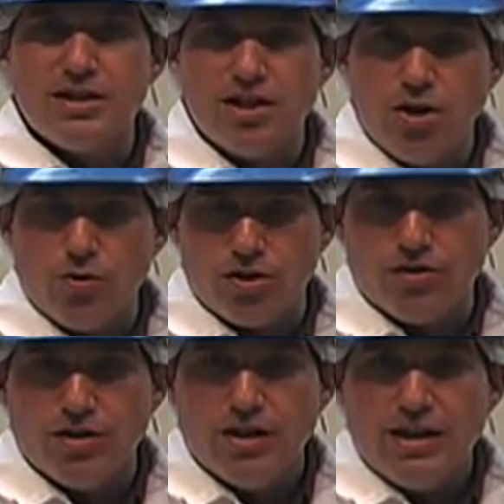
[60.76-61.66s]

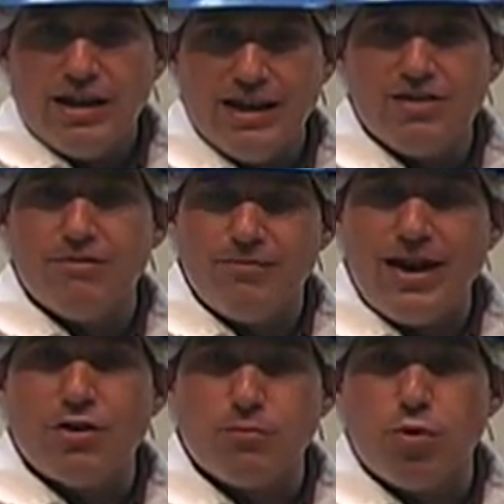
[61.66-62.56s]
lower in the
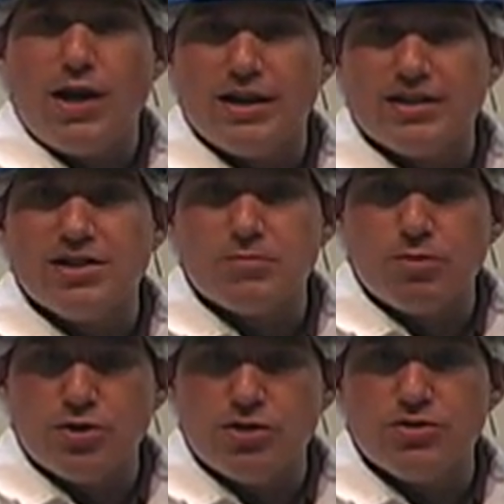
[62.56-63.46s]
final product that's
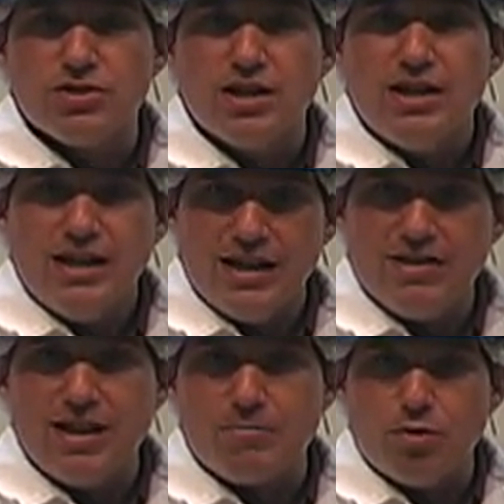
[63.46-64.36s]
produced
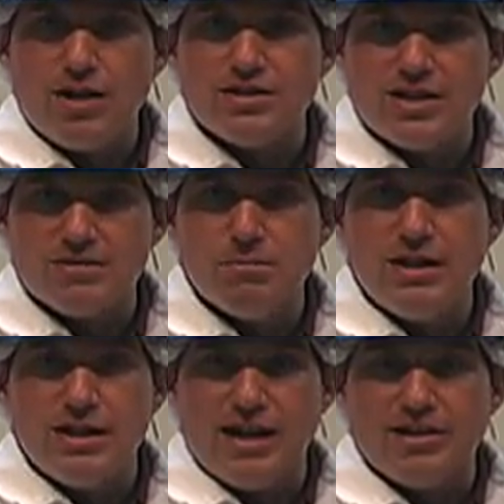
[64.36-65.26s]
in that processed
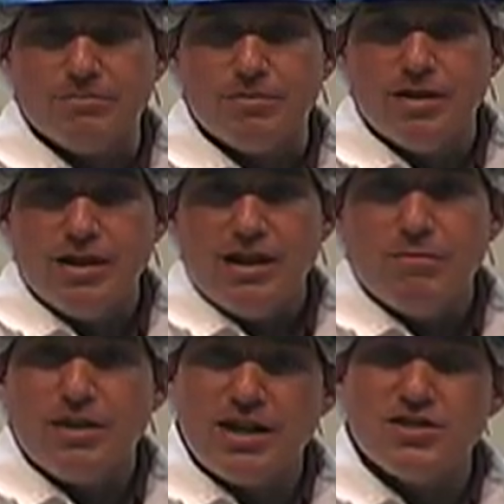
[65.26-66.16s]
meat item.
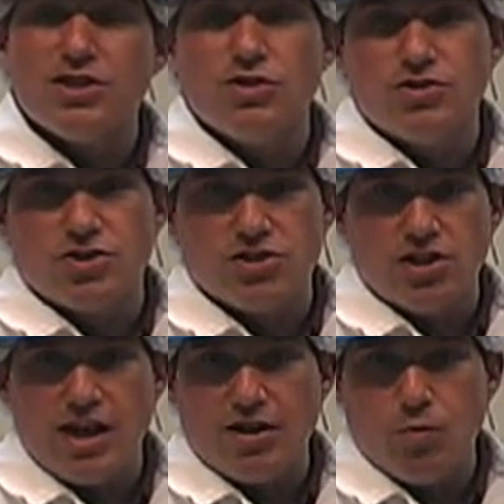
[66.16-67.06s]
Because it loses a
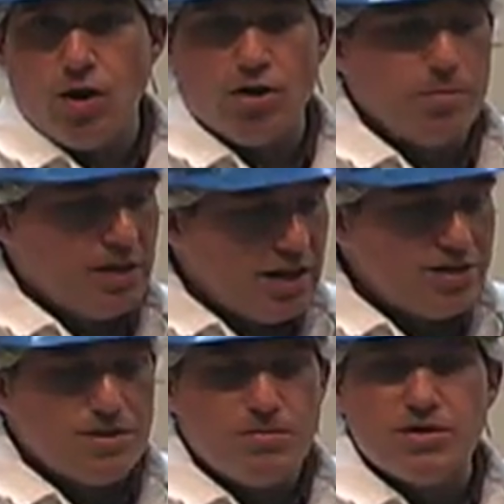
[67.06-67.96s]
lot of water,
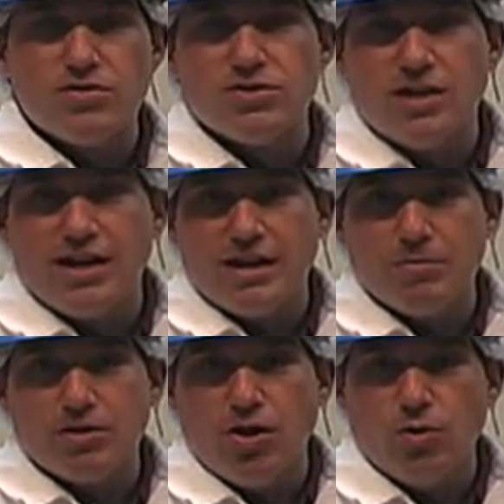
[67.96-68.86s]
because the muscle is not
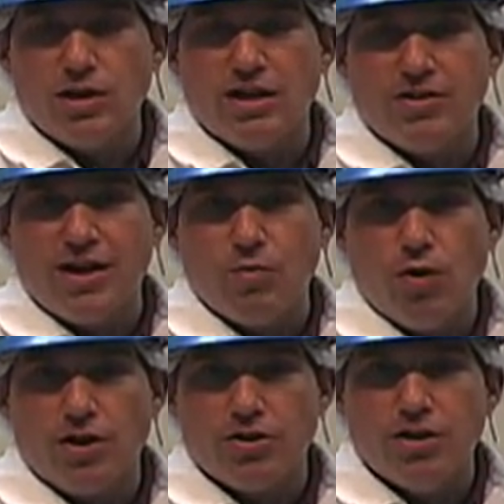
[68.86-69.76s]
able to hold on to that
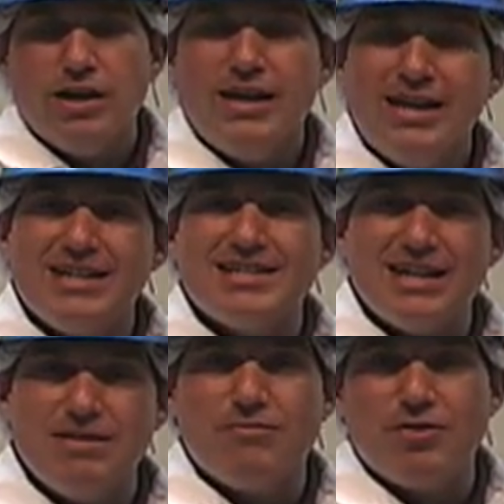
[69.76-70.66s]
water, it is
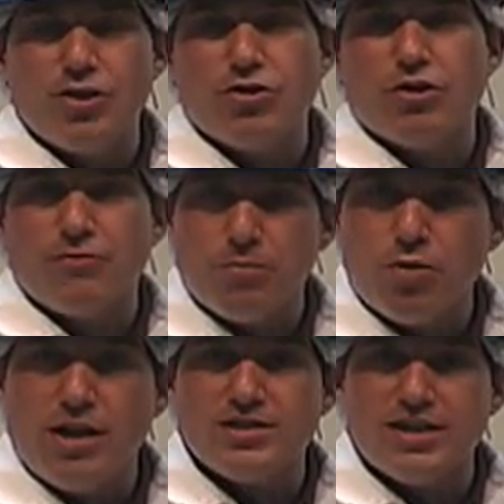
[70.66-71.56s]
inferior for
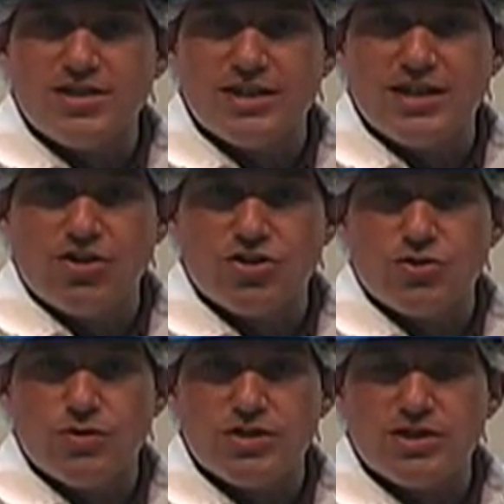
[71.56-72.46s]
processing
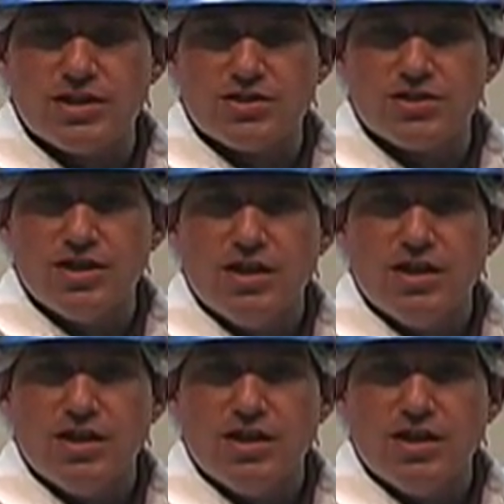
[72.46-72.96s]
characteristics.